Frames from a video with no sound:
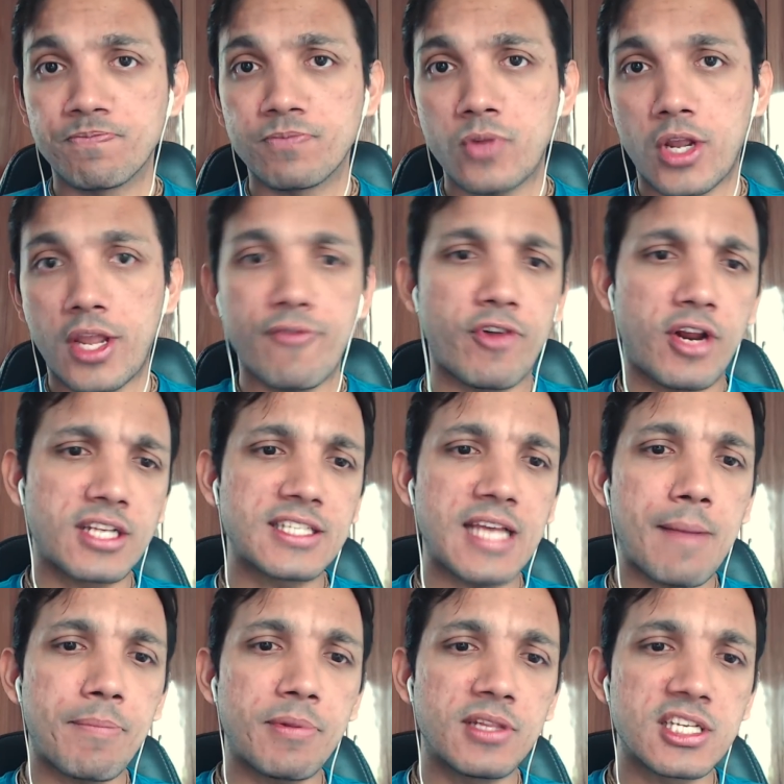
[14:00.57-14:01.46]
Okay, for
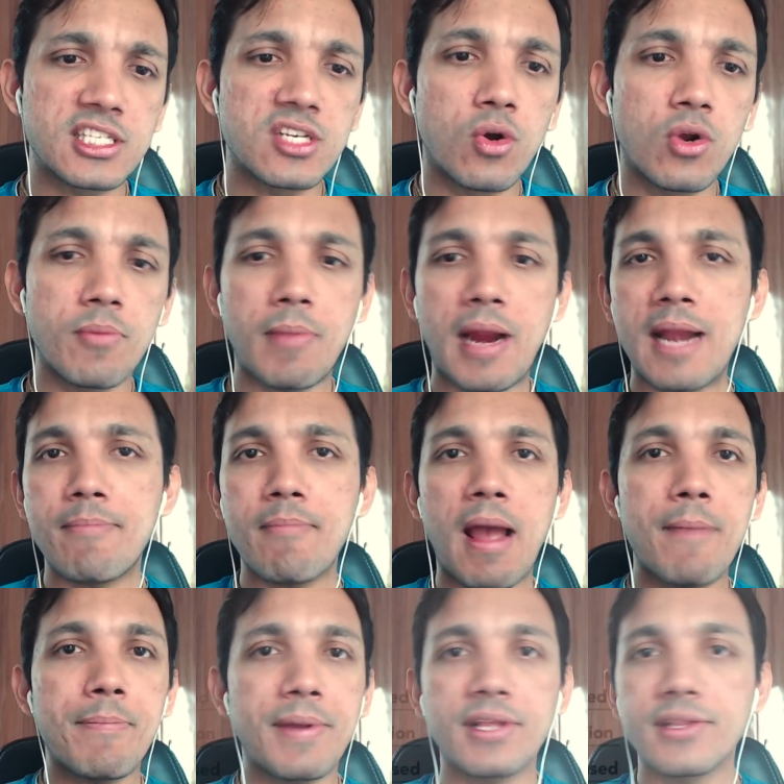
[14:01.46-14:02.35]
example, this whole mind
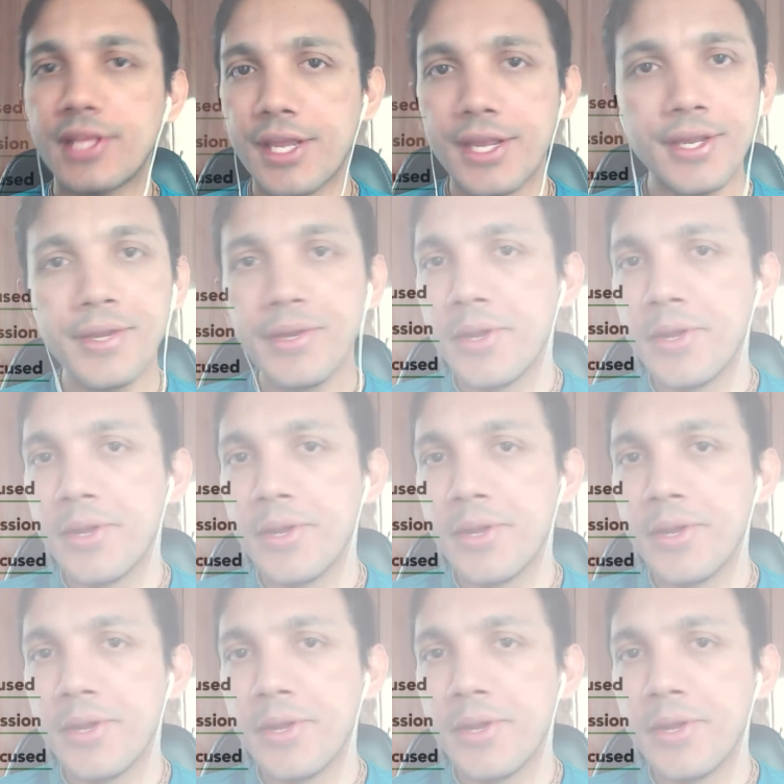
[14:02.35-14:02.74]
mapping thing,